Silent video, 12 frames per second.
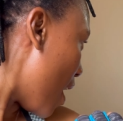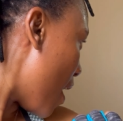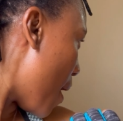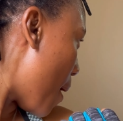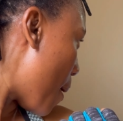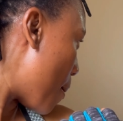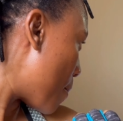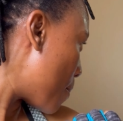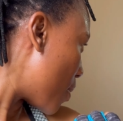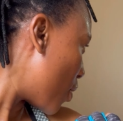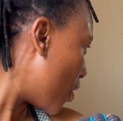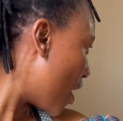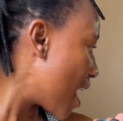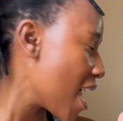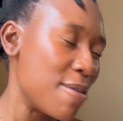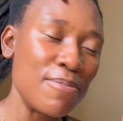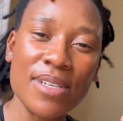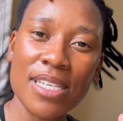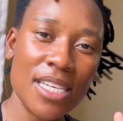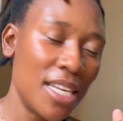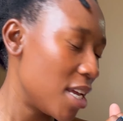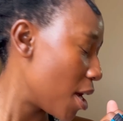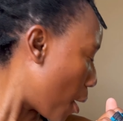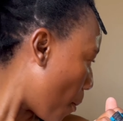um, her
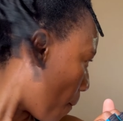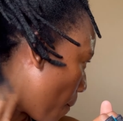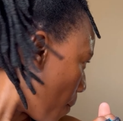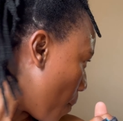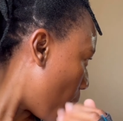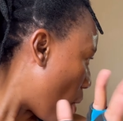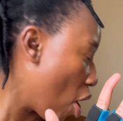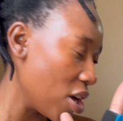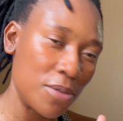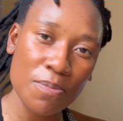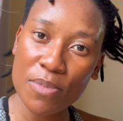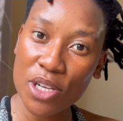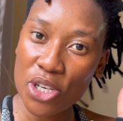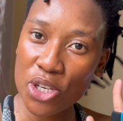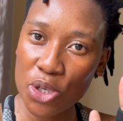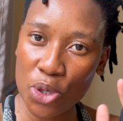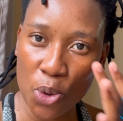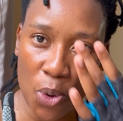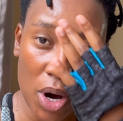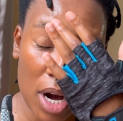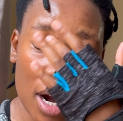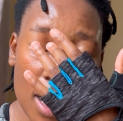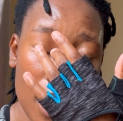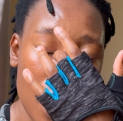empty apartment
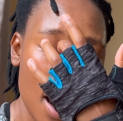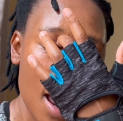tour.